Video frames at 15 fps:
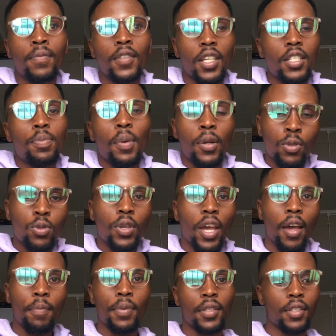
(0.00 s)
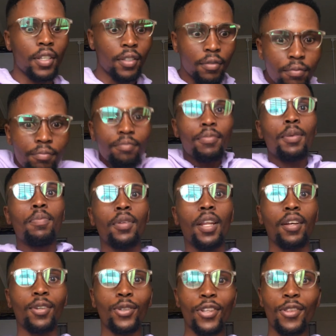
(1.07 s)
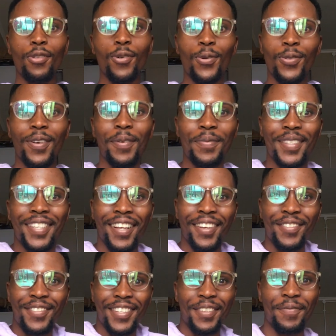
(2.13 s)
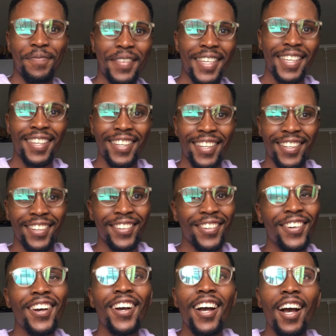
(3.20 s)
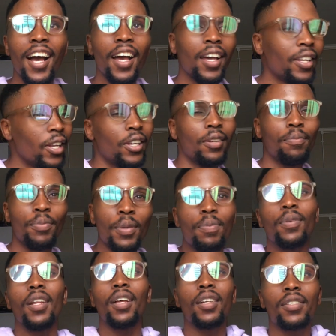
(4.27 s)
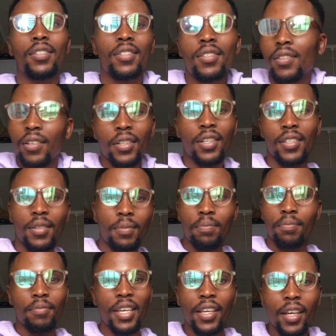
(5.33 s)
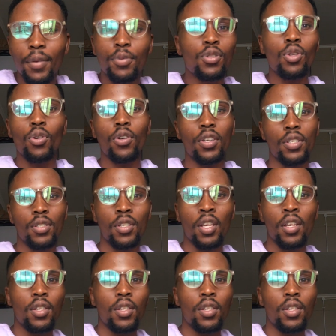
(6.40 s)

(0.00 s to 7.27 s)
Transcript: it's bound to happen that people are gonna throw themselves at me, you know, and then people are just gonna make up stories.